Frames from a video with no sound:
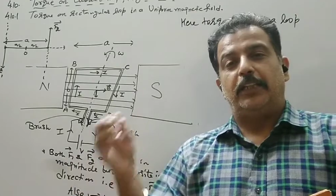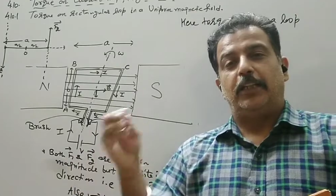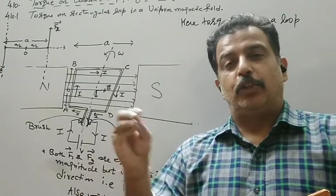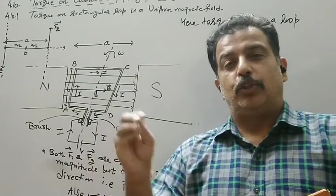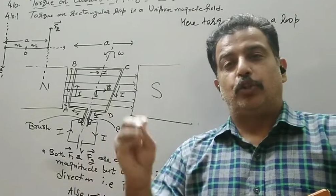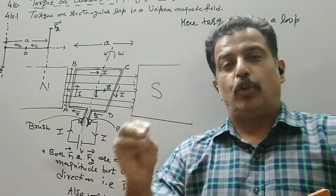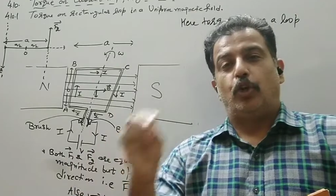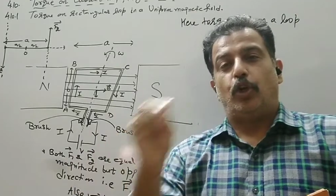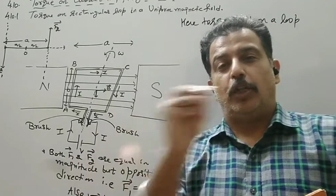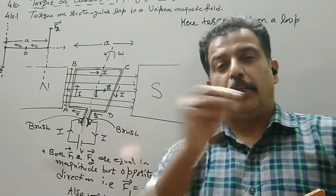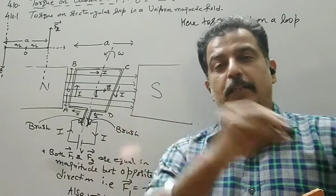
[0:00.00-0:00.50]
the
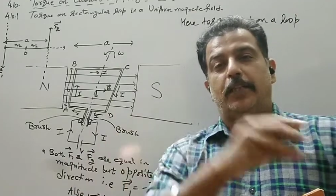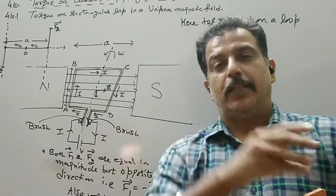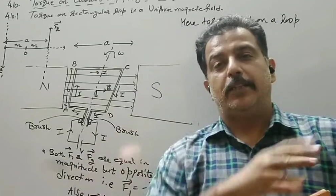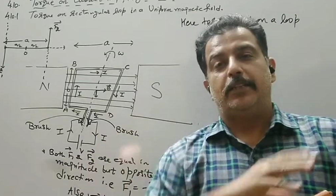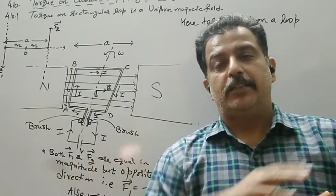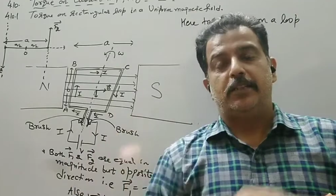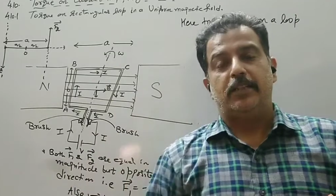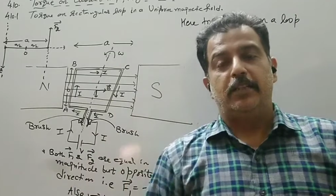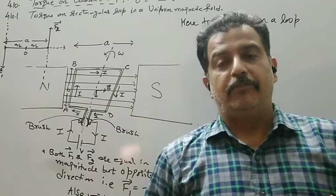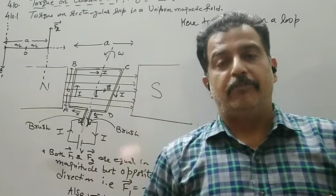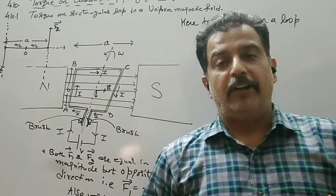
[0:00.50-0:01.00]
torque
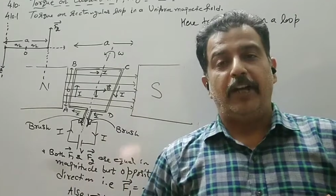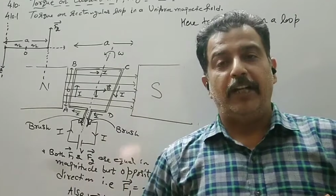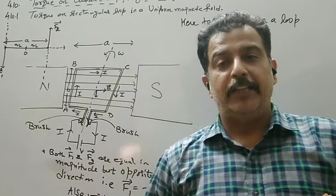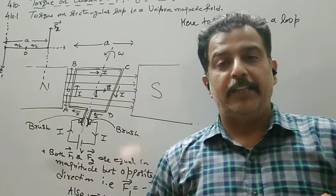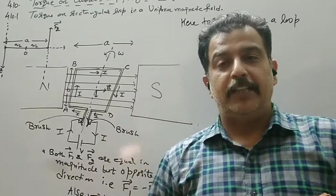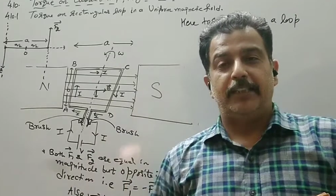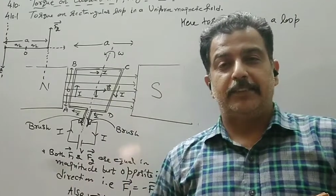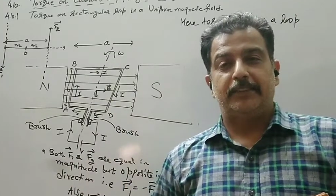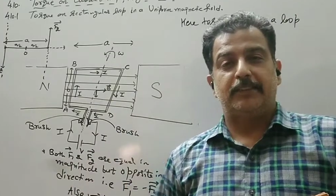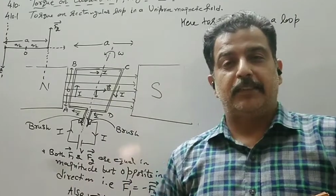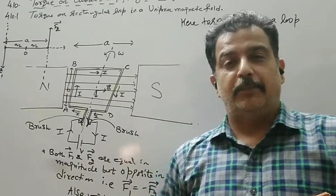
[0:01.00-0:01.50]
is
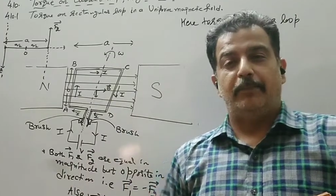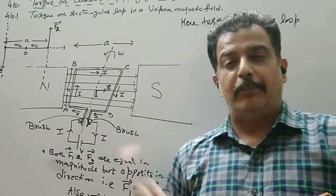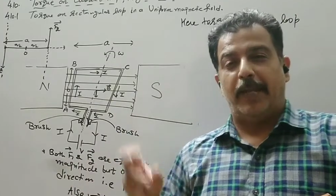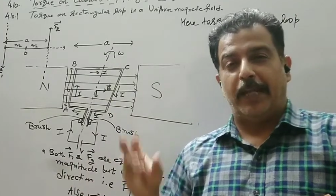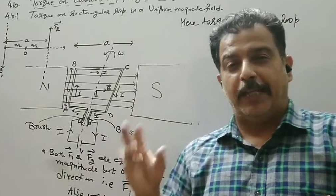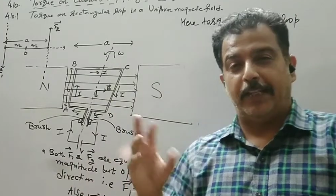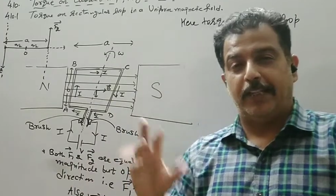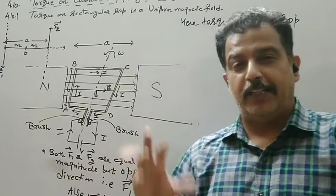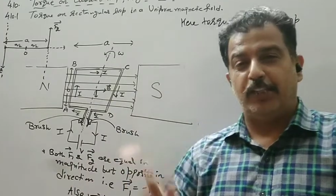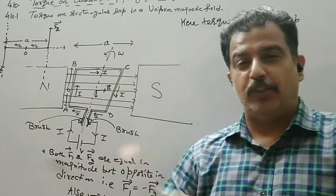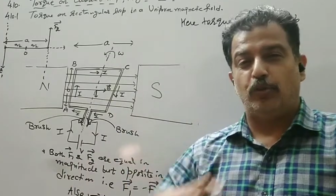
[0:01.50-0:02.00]
defined as the
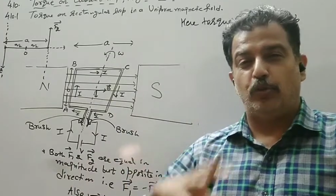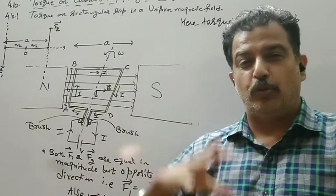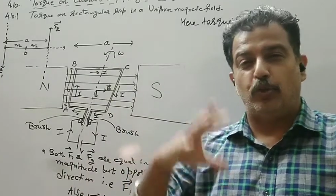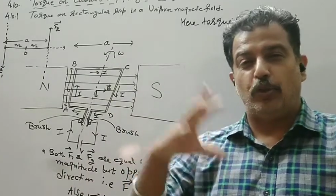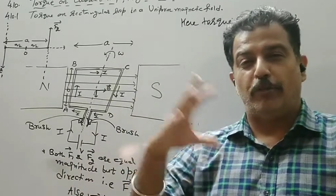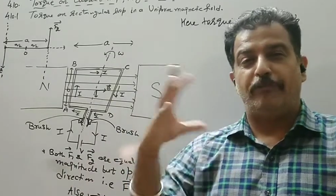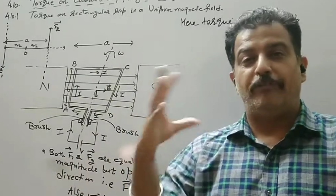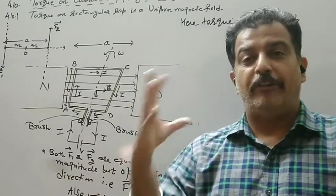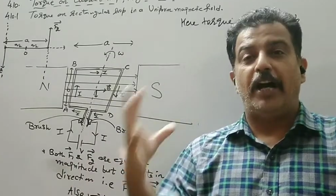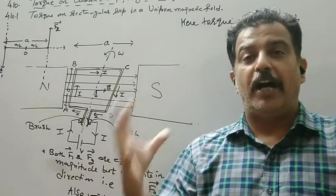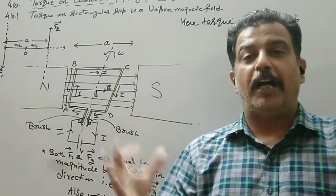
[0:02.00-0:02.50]
magnitude
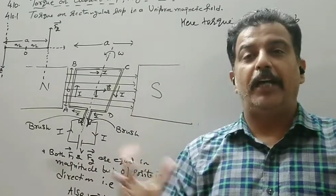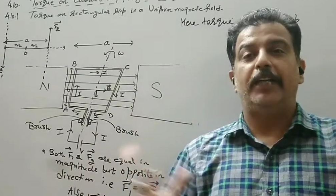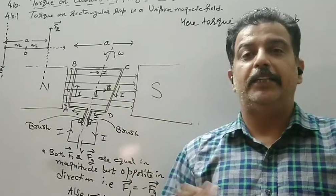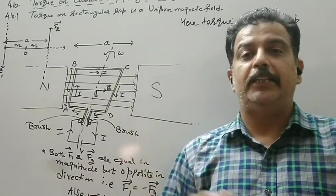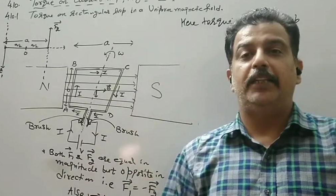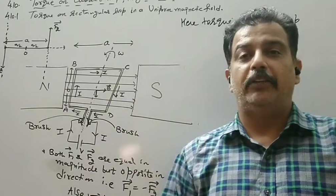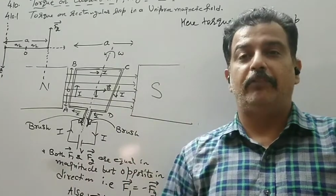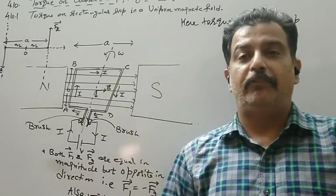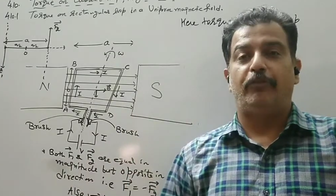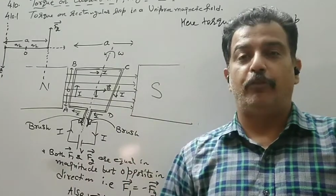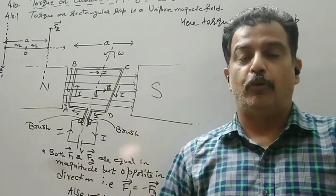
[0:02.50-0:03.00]
of
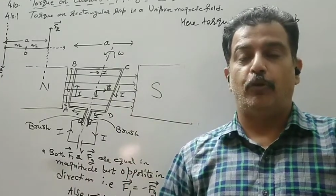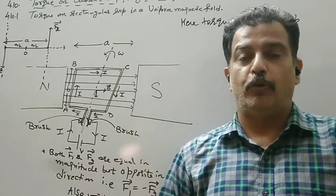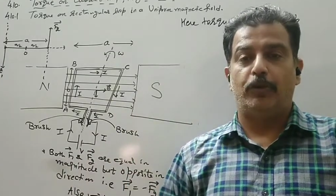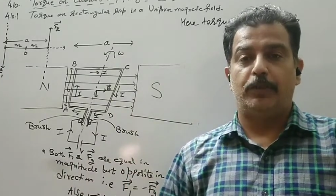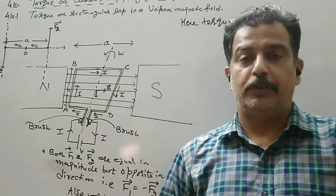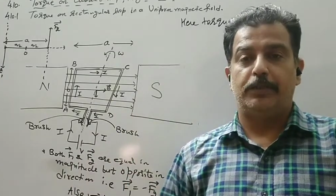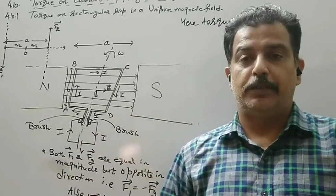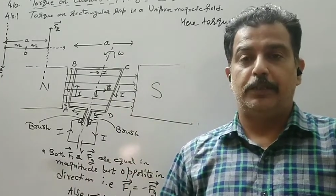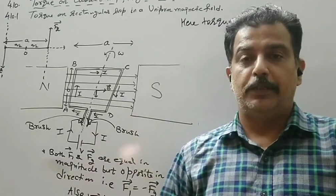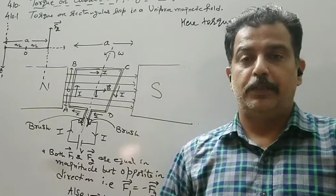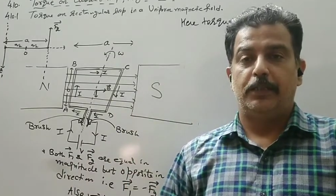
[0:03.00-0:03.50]
either
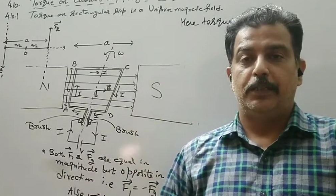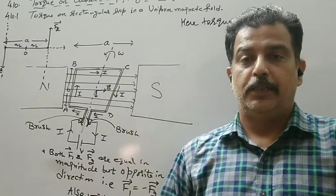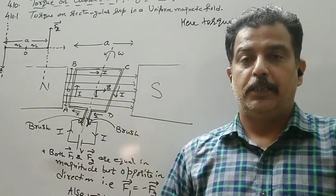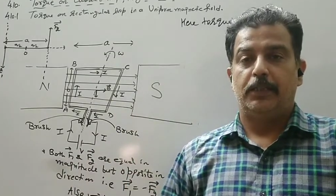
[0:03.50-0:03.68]
force